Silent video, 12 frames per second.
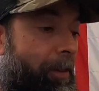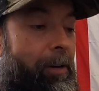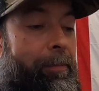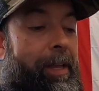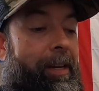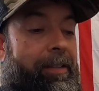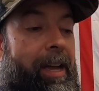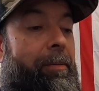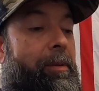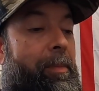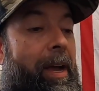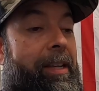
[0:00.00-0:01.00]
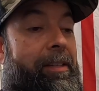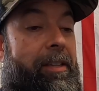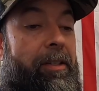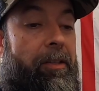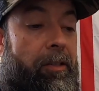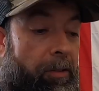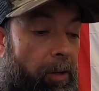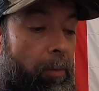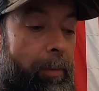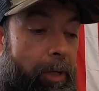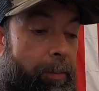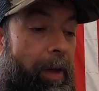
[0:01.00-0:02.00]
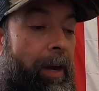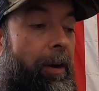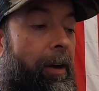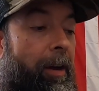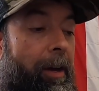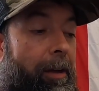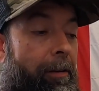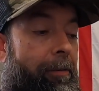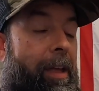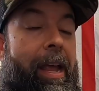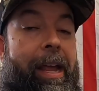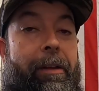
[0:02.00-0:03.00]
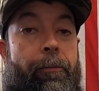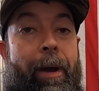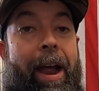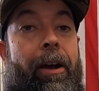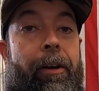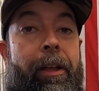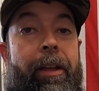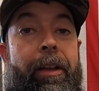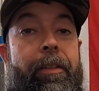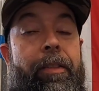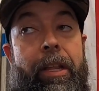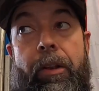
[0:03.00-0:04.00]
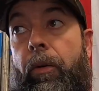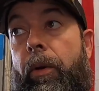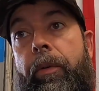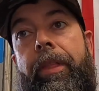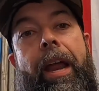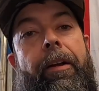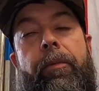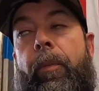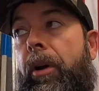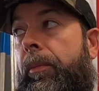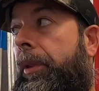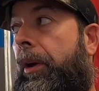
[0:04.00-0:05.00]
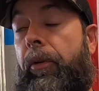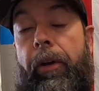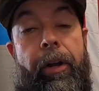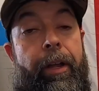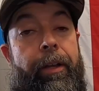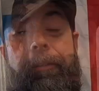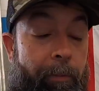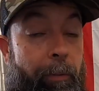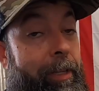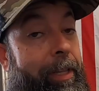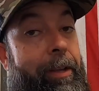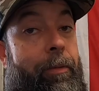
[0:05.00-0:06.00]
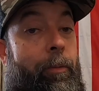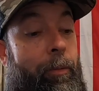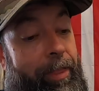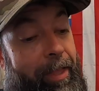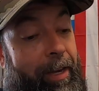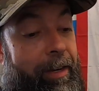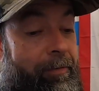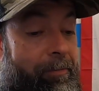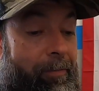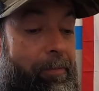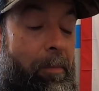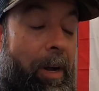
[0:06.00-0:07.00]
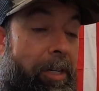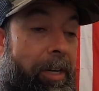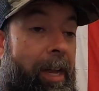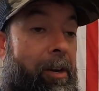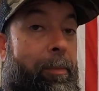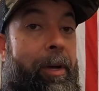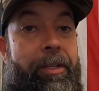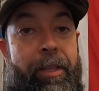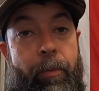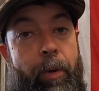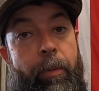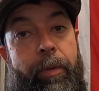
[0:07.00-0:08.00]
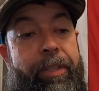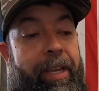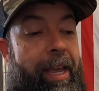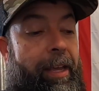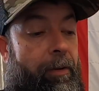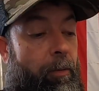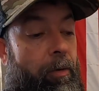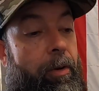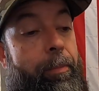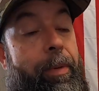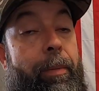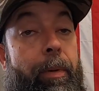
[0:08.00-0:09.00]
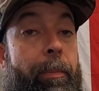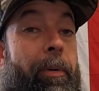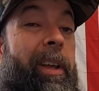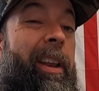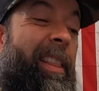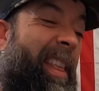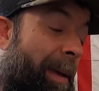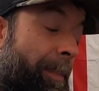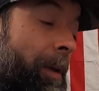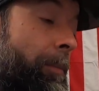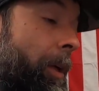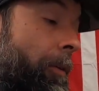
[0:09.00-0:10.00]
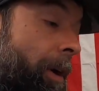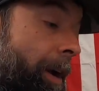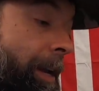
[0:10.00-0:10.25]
little bit is optimized. This is so much better of a route than going with an aftermarket blower, really within a much tighter budget than what it would take in order to be able to put that big blower on